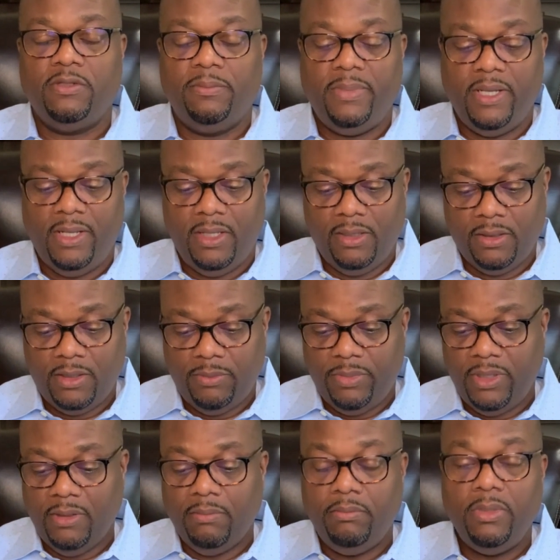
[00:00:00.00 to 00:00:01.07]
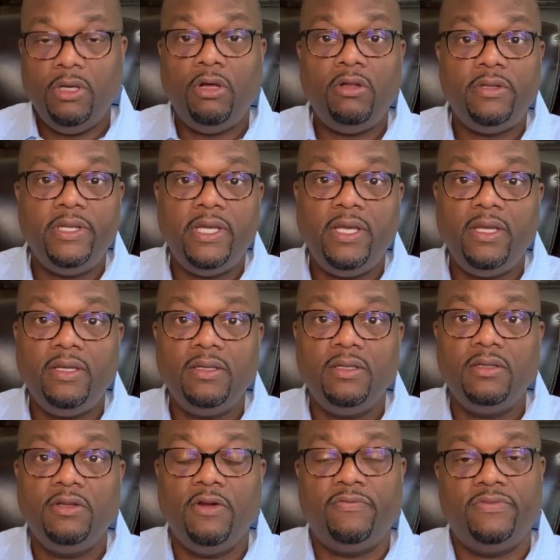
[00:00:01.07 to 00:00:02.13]
could be a
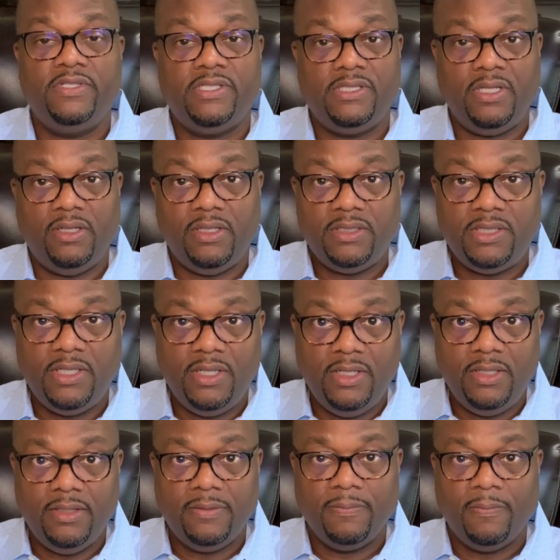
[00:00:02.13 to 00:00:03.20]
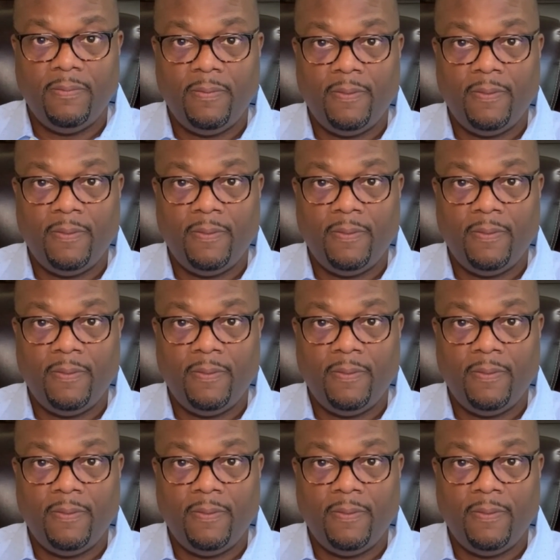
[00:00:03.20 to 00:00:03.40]
building, your facility.